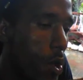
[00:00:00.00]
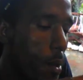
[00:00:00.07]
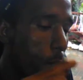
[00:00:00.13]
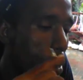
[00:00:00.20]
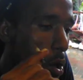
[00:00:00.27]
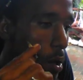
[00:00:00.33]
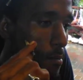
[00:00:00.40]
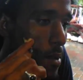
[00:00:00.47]
When it
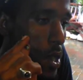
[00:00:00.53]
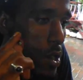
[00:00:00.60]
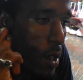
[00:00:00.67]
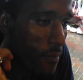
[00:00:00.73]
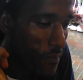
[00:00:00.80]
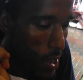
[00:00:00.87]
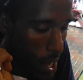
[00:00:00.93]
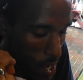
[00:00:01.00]
becomes the
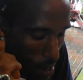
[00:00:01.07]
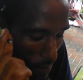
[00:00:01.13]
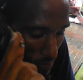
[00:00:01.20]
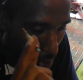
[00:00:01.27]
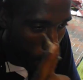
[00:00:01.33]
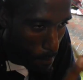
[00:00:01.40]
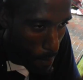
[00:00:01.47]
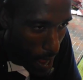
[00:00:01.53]
nothingness of
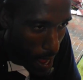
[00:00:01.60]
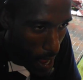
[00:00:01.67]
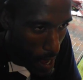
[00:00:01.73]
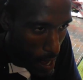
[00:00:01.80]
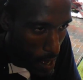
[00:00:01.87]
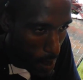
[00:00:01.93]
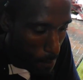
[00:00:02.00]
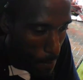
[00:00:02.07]
the
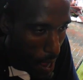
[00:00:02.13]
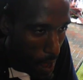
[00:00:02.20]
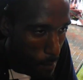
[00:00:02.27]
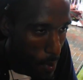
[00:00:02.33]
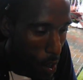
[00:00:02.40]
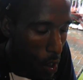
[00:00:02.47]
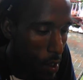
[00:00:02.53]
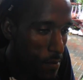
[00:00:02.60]
mind
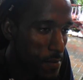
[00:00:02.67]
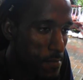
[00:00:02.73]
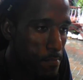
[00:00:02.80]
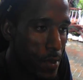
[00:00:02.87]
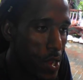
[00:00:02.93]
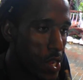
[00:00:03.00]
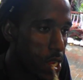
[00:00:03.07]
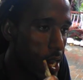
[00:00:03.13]
becomes
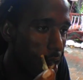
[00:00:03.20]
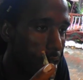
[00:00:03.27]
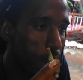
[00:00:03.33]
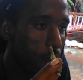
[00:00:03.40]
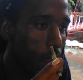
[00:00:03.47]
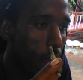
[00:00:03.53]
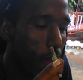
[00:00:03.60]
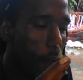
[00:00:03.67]
speechless
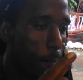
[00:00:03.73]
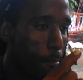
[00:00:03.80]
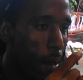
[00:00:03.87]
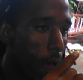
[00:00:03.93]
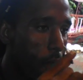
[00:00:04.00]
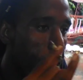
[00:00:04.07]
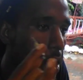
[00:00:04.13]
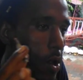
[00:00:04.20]
and
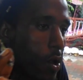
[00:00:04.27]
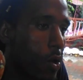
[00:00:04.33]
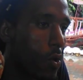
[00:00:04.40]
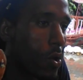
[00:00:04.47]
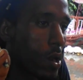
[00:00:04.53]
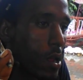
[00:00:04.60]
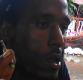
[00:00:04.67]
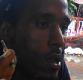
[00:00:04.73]
blank
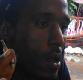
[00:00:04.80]
out